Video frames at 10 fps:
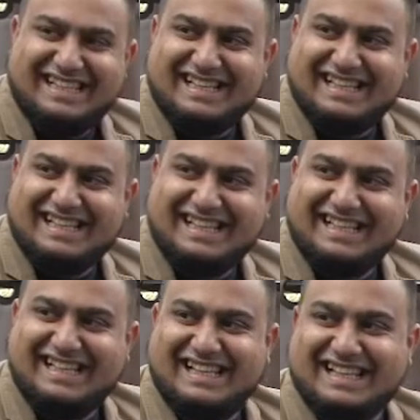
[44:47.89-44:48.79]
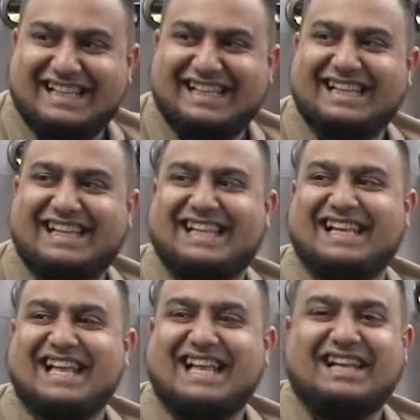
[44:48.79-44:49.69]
[no speech]